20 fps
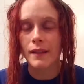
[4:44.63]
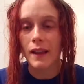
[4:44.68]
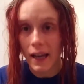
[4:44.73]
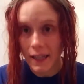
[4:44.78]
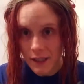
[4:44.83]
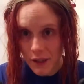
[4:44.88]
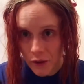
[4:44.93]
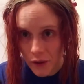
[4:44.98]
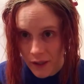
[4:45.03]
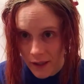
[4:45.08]
I
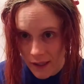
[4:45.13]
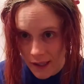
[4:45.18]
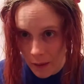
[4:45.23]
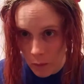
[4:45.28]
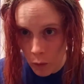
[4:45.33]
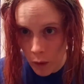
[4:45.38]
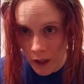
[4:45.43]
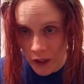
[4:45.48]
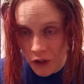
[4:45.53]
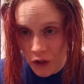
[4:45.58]
saw
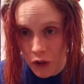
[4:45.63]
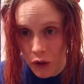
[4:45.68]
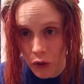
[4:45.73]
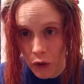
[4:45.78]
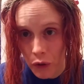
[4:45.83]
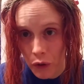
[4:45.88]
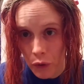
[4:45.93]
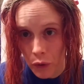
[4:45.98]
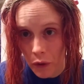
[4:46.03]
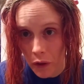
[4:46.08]
someone
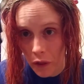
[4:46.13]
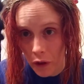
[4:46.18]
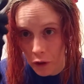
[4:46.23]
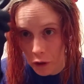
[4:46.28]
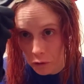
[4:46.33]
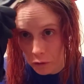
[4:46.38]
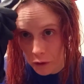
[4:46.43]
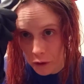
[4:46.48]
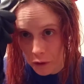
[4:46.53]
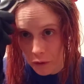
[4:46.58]
do their
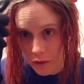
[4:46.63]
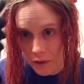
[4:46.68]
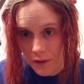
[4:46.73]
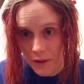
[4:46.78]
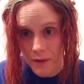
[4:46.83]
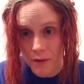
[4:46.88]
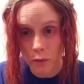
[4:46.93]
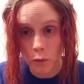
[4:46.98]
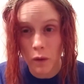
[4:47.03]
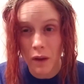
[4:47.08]

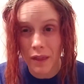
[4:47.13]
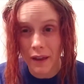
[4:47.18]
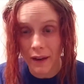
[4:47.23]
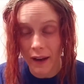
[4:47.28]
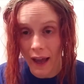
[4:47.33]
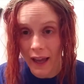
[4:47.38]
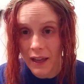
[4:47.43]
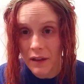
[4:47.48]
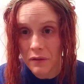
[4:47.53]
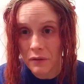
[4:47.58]
roots with a
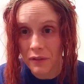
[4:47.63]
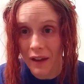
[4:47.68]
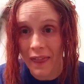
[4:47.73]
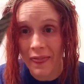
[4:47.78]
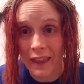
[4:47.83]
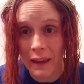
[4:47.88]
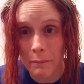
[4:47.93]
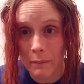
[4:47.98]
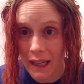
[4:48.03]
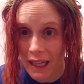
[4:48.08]
knife and
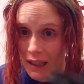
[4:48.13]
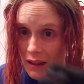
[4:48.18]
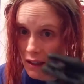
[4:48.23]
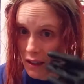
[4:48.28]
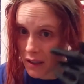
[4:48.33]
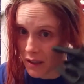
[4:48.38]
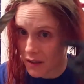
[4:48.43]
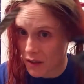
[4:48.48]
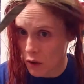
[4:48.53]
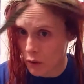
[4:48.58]
they made it look
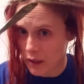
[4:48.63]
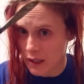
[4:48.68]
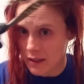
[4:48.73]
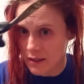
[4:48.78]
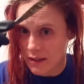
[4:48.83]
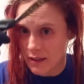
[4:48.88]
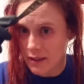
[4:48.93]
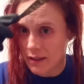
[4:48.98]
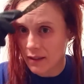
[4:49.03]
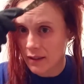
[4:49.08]
so
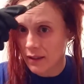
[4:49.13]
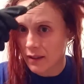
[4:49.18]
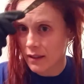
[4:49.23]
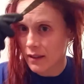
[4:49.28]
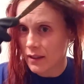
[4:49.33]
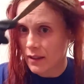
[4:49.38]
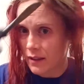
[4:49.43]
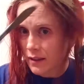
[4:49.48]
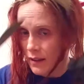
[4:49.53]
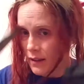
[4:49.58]
easy.
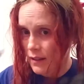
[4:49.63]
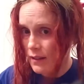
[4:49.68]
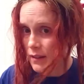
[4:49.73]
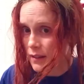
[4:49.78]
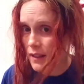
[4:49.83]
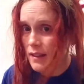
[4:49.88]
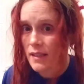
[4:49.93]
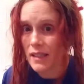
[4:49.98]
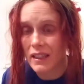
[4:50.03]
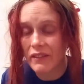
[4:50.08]

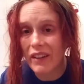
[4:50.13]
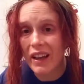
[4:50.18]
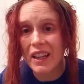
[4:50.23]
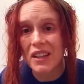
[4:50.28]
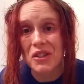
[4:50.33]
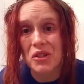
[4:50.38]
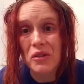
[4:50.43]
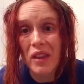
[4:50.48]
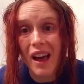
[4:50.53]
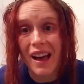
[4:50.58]
Let's see if I can
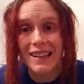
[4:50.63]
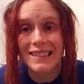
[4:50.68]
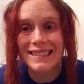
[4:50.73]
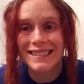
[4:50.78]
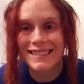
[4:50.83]
do that.